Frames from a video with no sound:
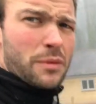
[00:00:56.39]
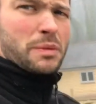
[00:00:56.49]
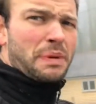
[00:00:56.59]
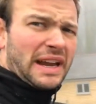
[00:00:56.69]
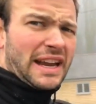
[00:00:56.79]
and
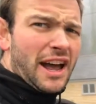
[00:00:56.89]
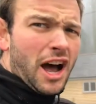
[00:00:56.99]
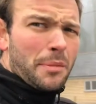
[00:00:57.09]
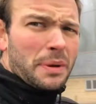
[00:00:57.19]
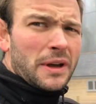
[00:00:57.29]
we're picking it
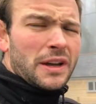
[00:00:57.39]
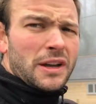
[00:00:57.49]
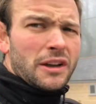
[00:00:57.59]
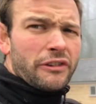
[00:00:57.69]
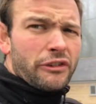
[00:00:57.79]
up
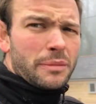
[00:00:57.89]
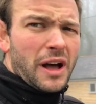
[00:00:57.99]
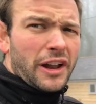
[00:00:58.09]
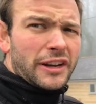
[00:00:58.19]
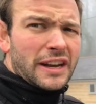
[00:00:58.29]
from
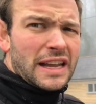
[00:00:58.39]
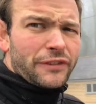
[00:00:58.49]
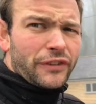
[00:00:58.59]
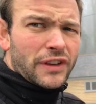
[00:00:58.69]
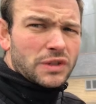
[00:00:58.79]

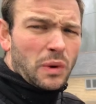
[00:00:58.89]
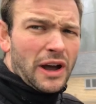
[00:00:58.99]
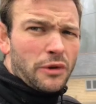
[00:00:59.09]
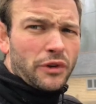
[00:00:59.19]
underneath as well.